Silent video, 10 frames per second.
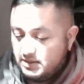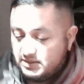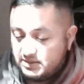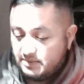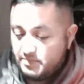
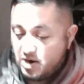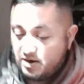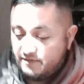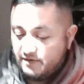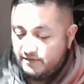This
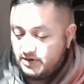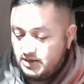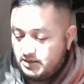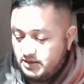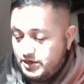bought off
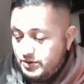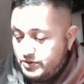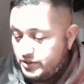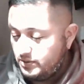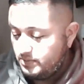of
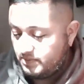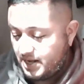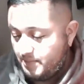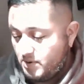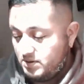YouTube,
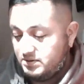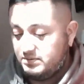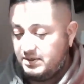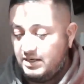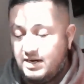came all
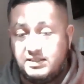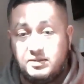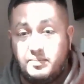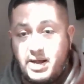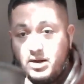in a
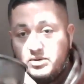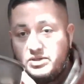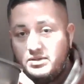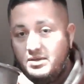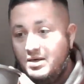nice little
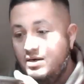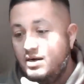pouch.